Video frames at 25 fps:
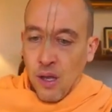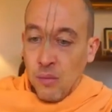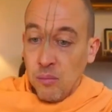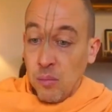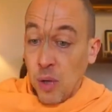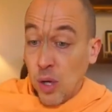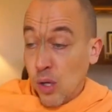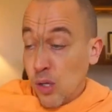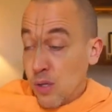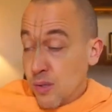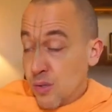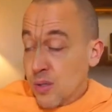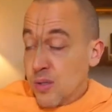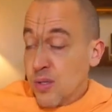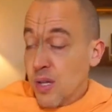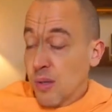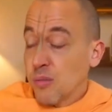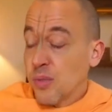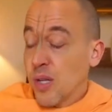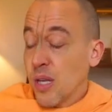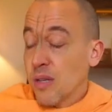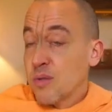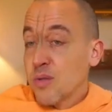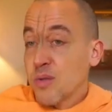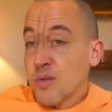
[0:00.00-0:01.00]
But also
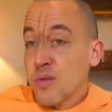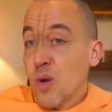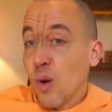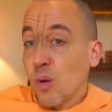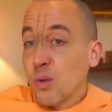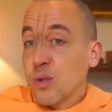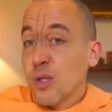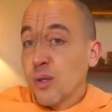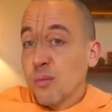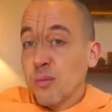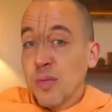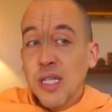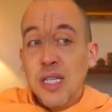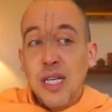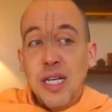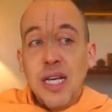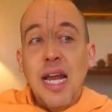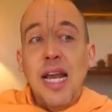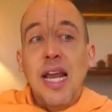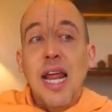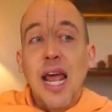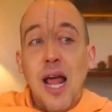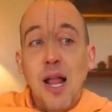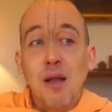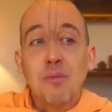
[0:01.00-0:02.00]
sometimes social media
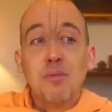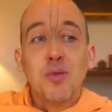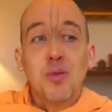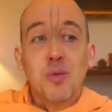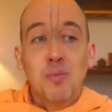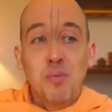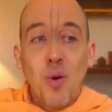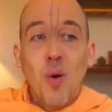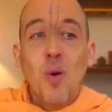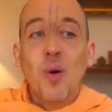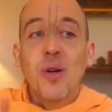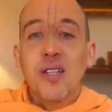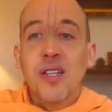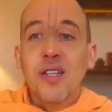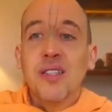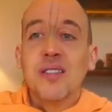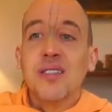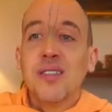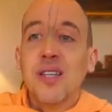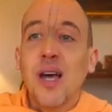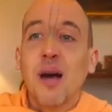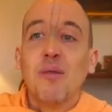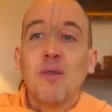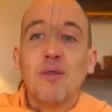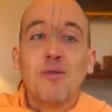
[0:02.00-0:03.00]
can help to point at
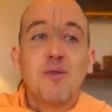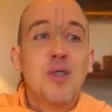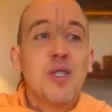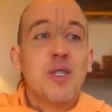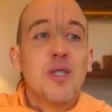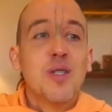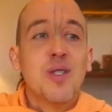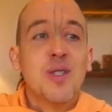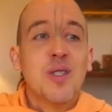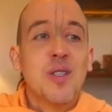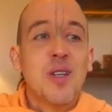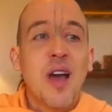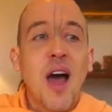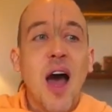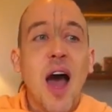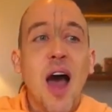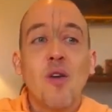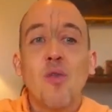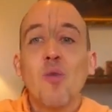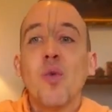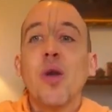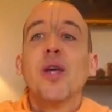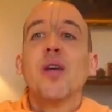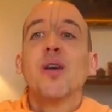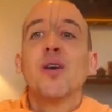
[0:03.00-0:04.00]
some of these
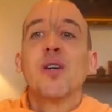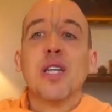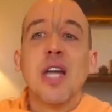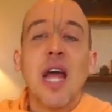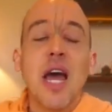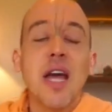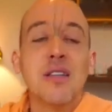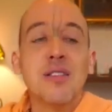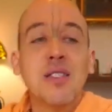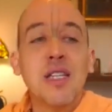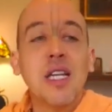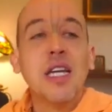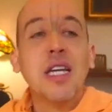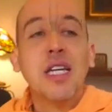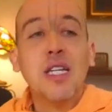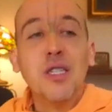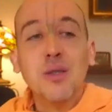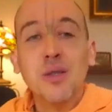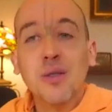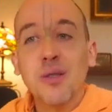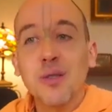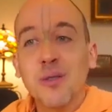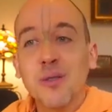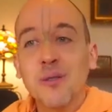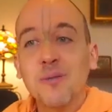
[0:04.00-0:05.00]
unrecognized
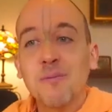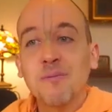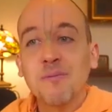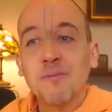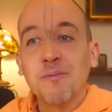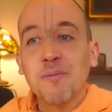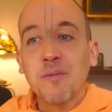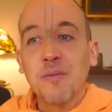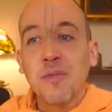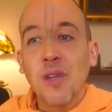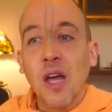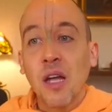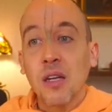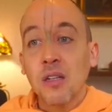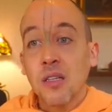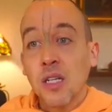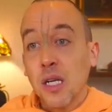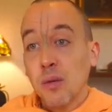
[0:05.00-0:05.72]
issues and